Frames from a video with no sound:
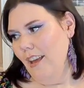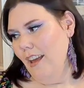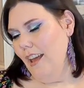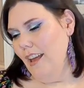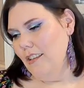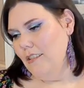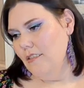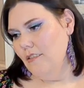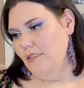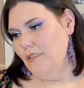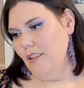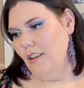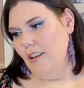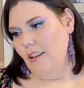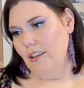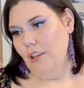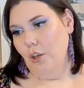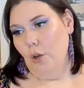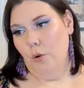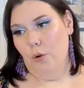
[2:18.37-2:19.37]
and
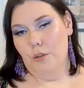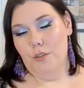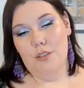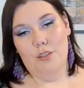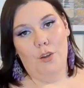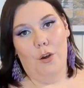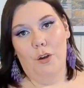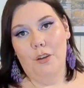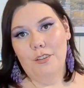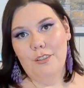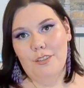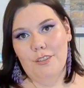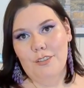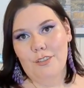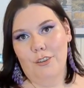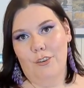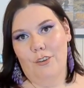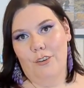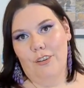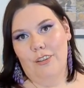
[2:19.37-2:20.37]
your
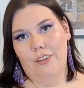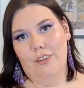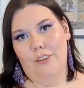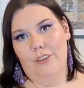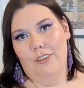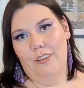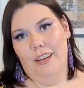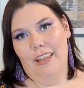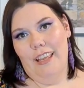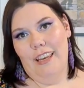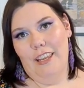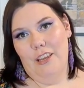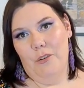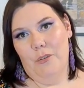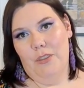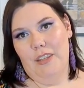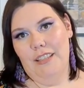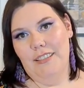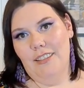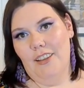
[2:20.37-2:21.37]
thoughts on any
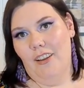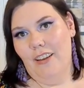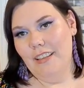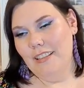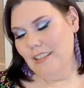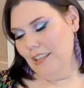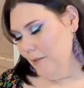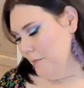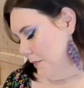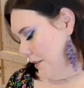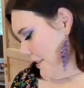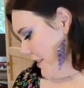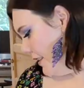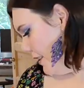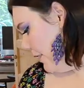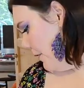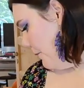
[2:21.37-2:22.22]
of these items.